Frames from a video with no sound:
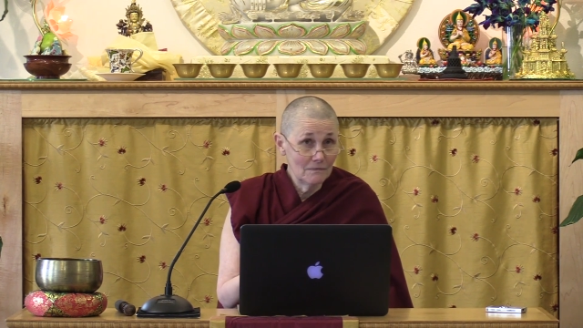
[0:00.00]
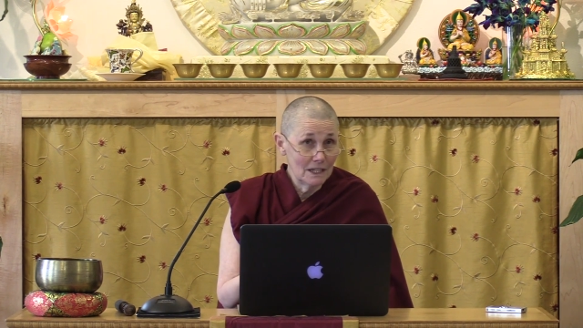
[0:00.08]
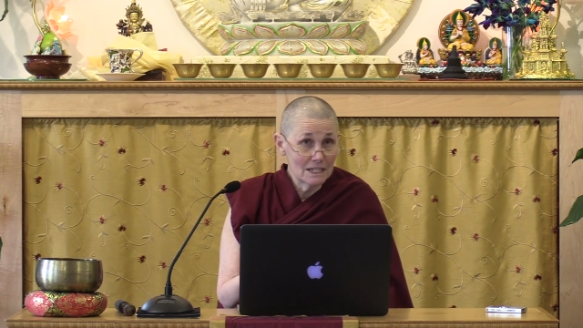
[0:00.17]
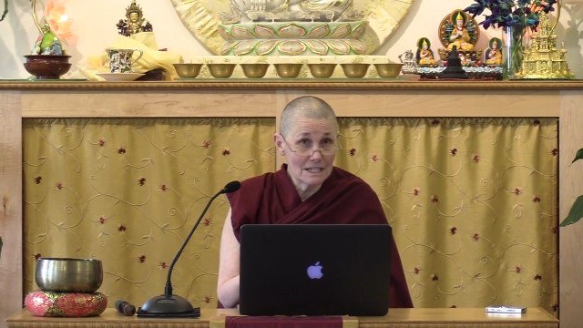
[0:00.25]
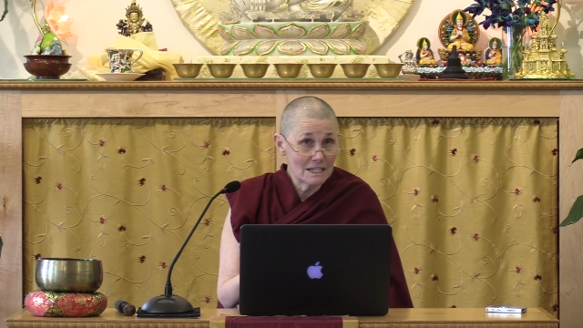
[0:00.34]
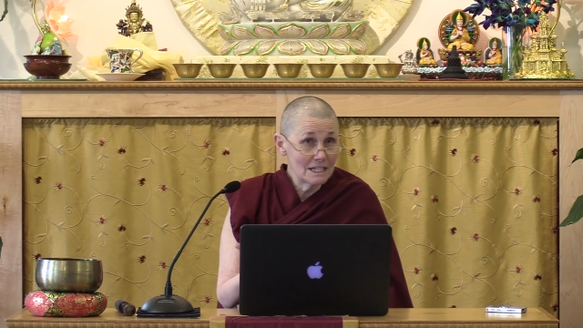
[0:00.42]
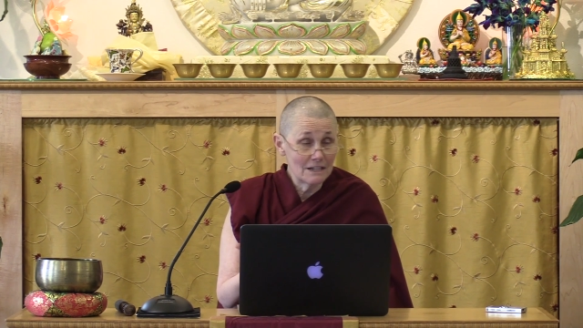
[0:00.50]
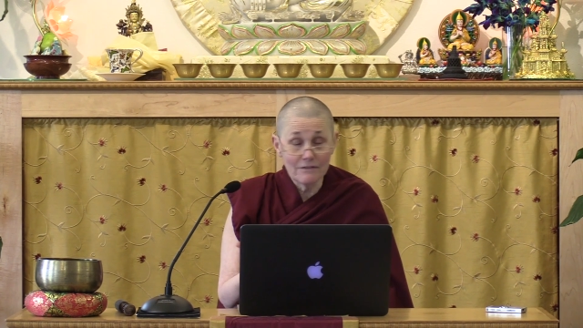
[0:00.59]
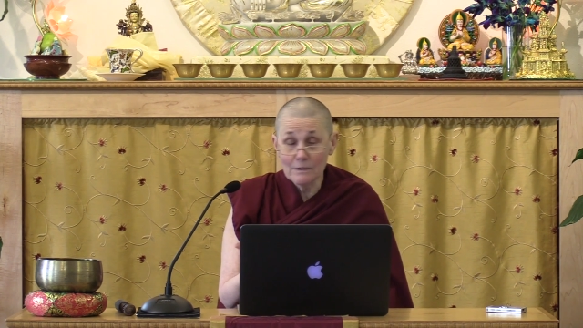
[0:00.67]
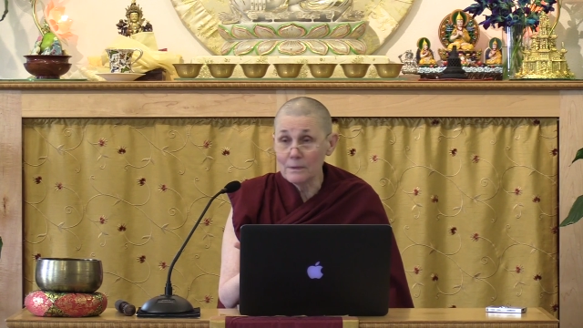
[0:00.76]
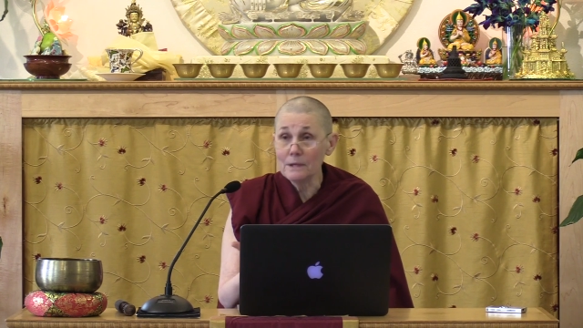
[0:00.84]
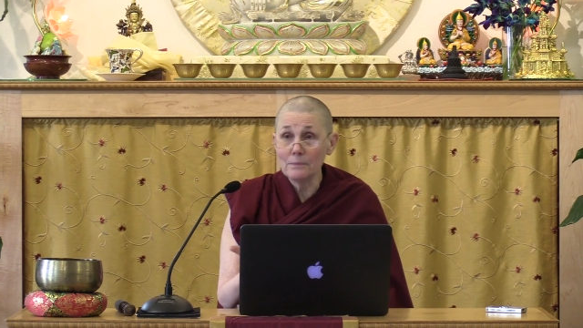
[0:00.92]
gets to
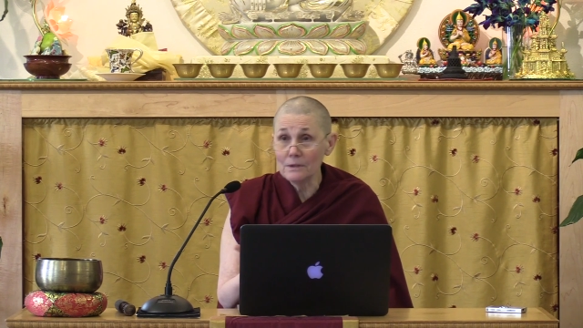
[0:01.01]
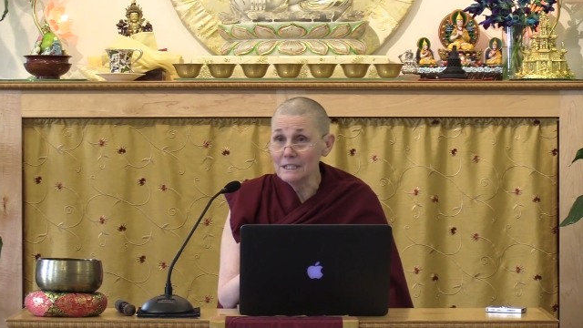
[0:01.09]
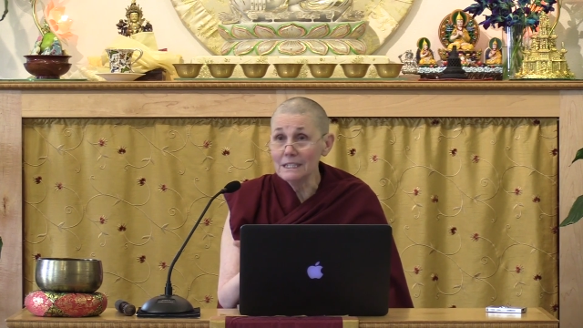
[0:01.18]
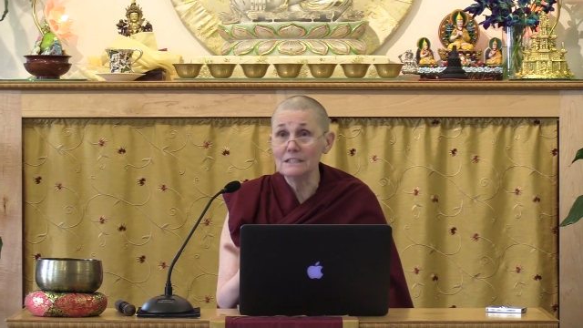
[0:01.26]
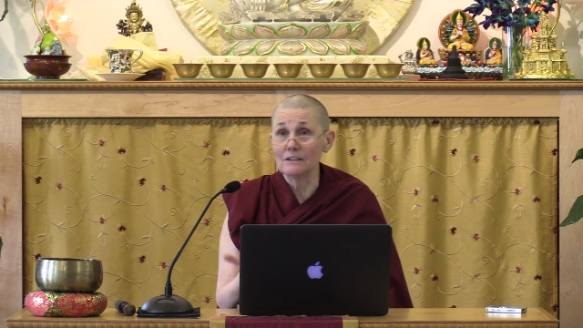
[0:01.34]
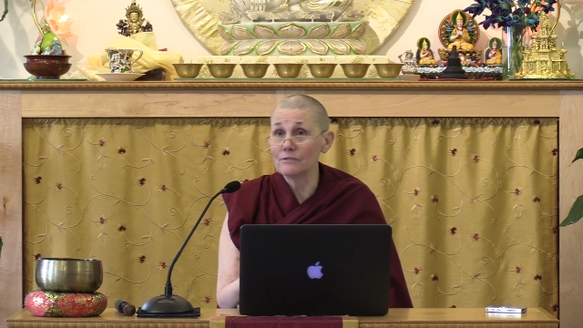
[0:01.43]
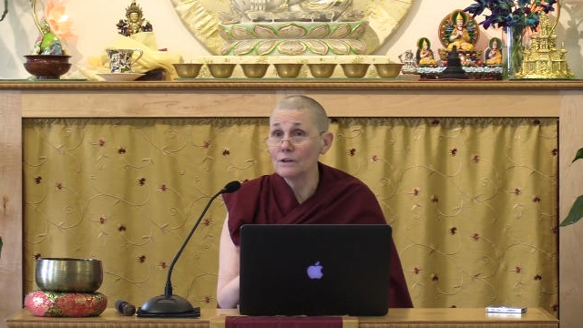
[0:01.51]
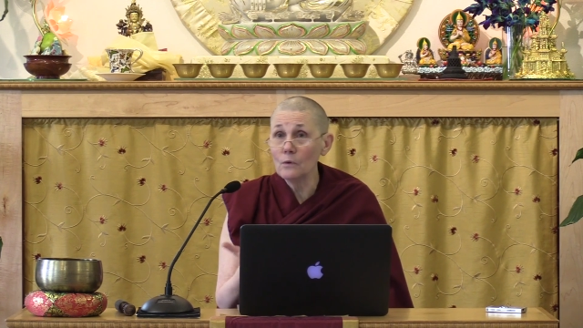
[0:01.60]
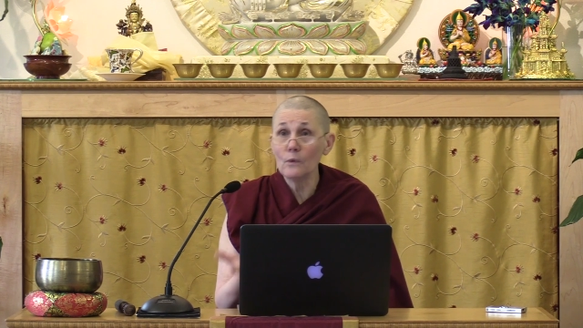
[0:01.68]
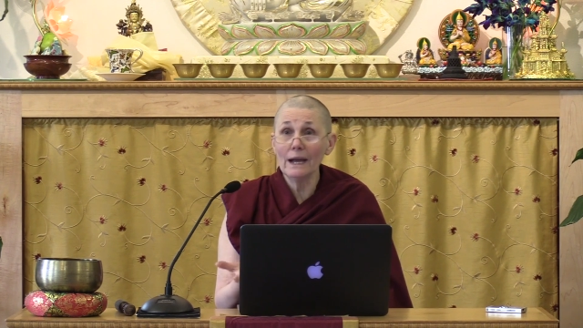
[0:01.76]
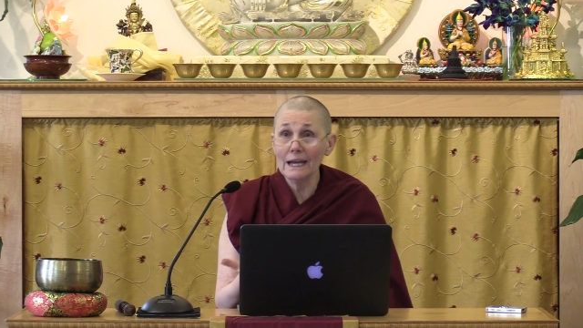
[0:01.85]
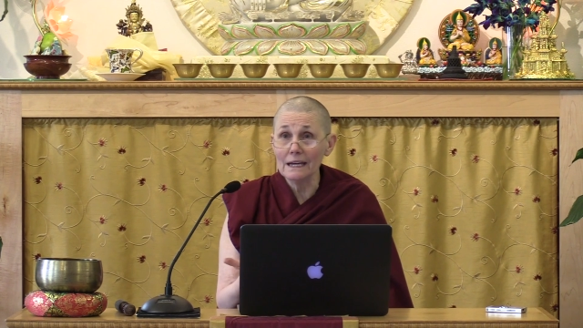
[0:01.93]
different people in different
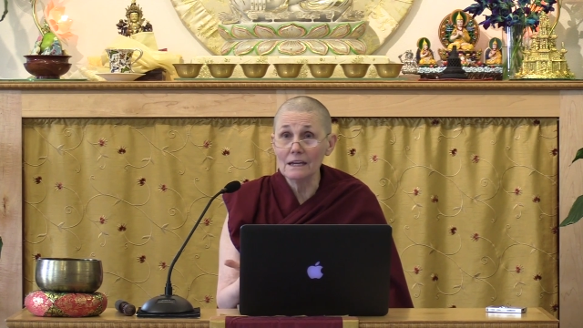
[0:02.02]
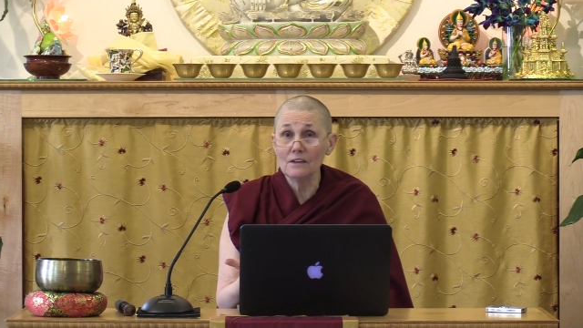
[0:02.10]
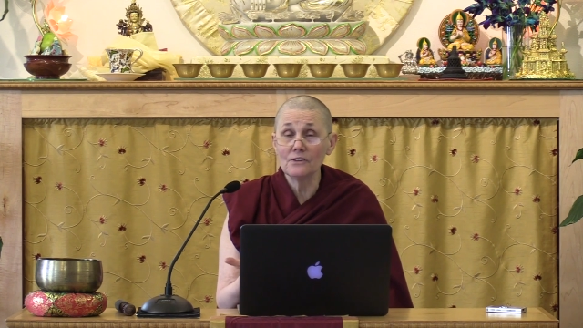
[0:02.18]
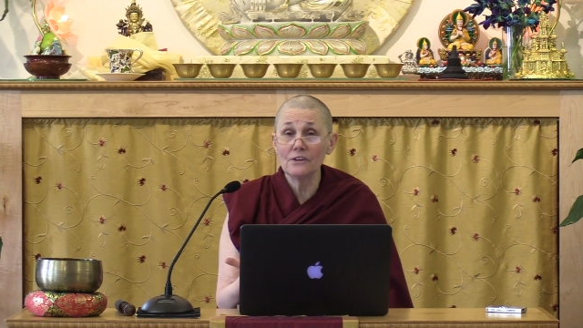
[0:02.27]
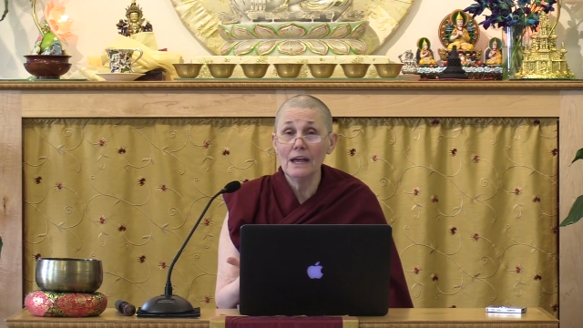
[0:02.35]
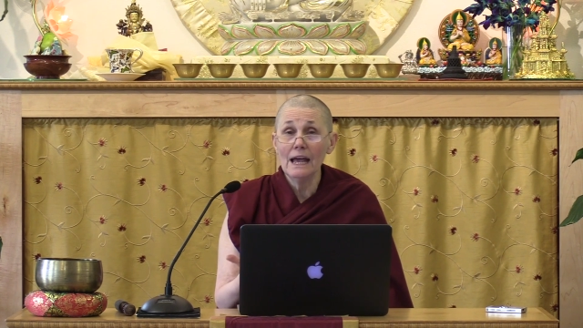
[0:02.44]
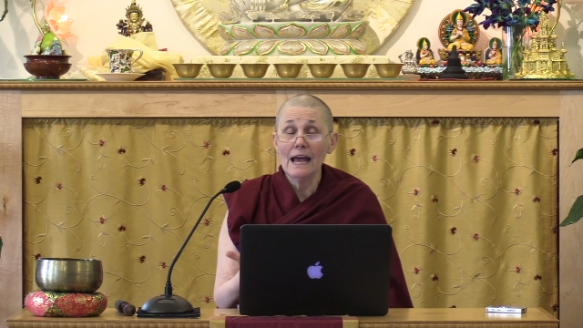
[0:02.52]
ways.